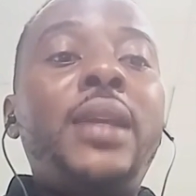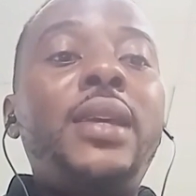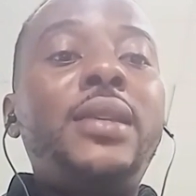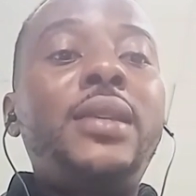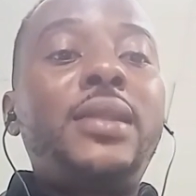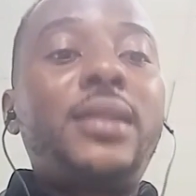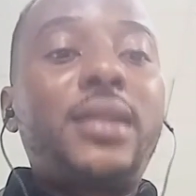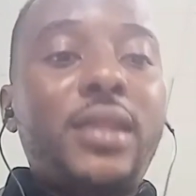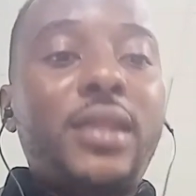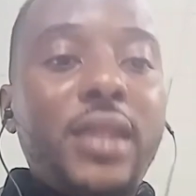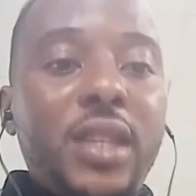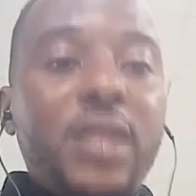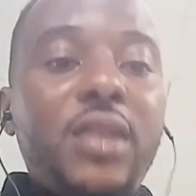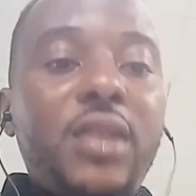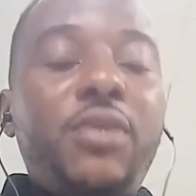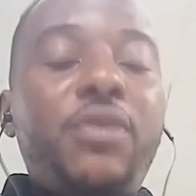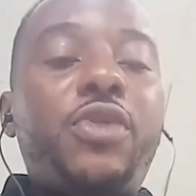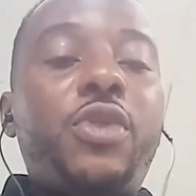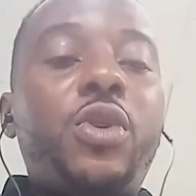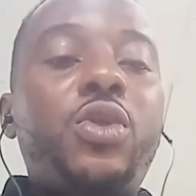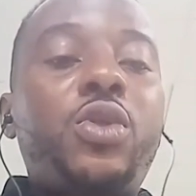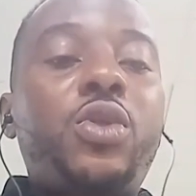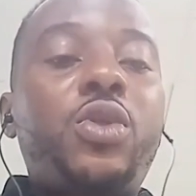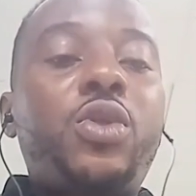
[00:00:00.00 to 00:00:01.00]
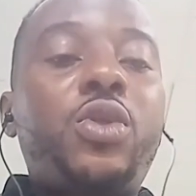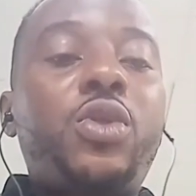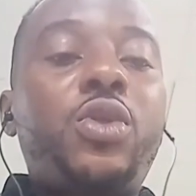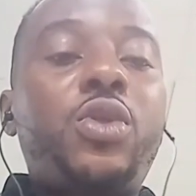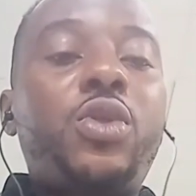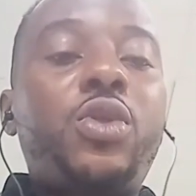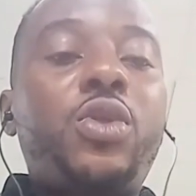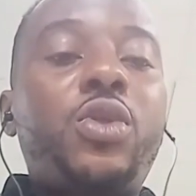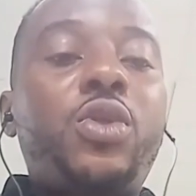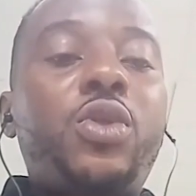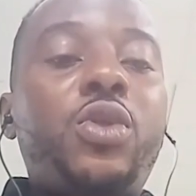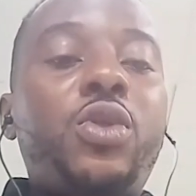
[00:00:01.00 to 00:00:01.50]
and then sit in front of
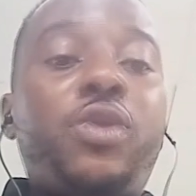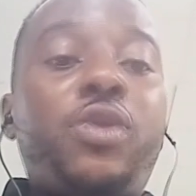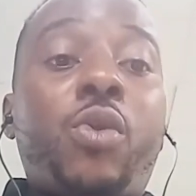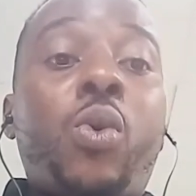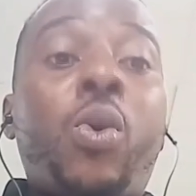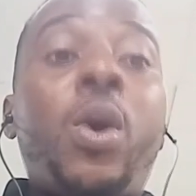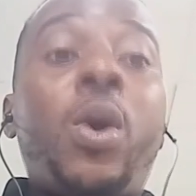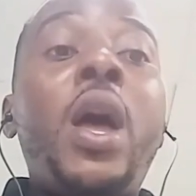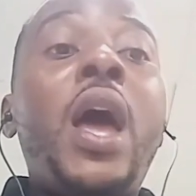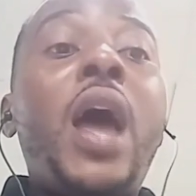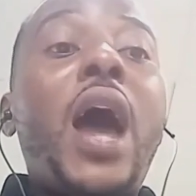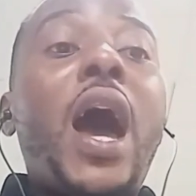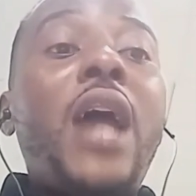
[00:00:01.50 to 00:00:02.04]
that back four